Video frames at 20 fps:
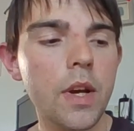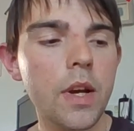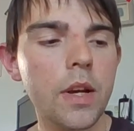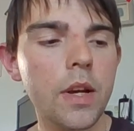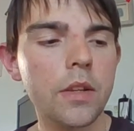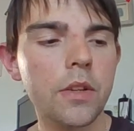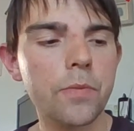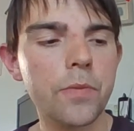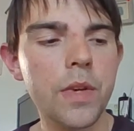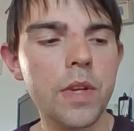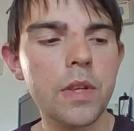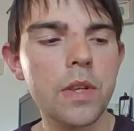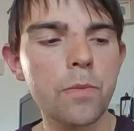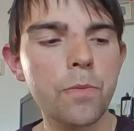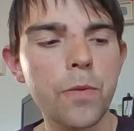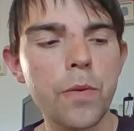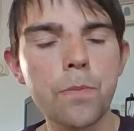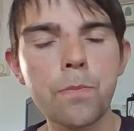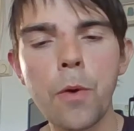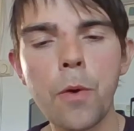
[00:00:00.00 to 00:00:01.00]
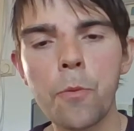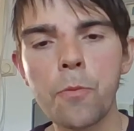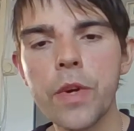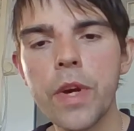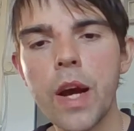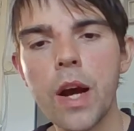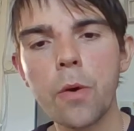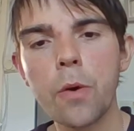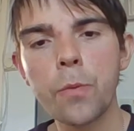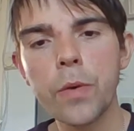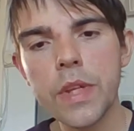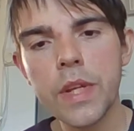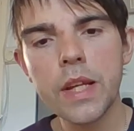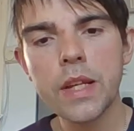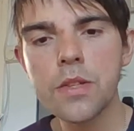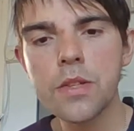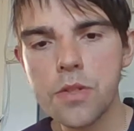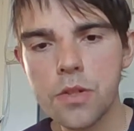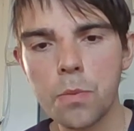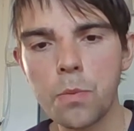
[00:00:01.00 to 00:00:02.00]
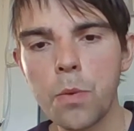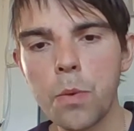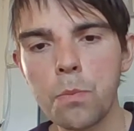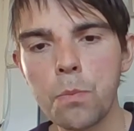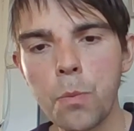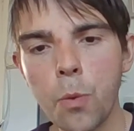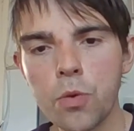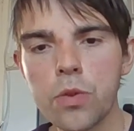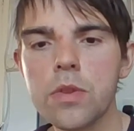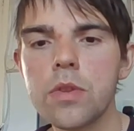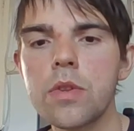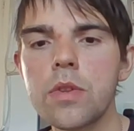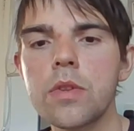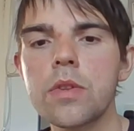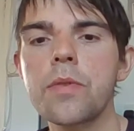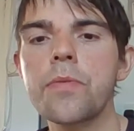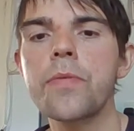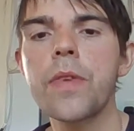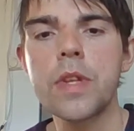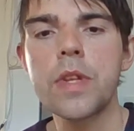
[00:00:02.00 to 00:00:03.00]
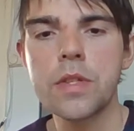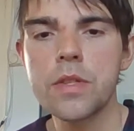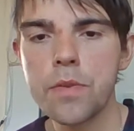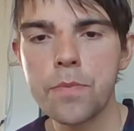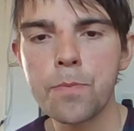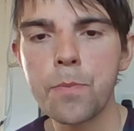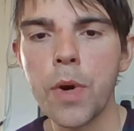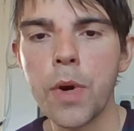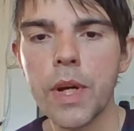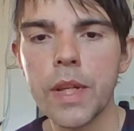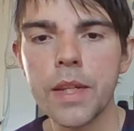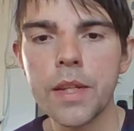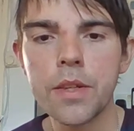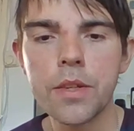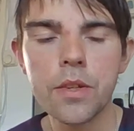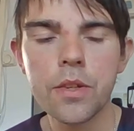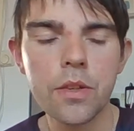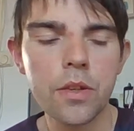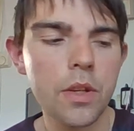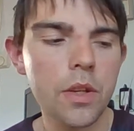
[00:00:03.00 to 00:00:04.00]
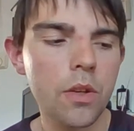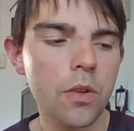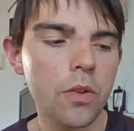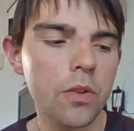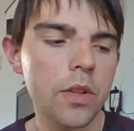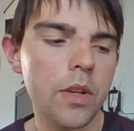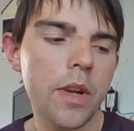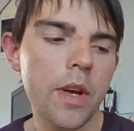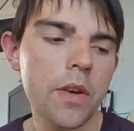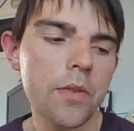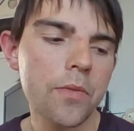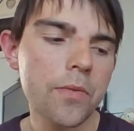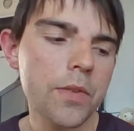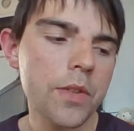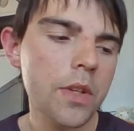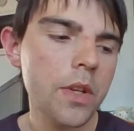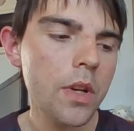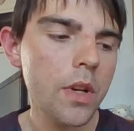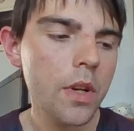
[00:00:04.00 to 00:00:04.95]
And I think with Monreal we need someone more defensive minded on the left.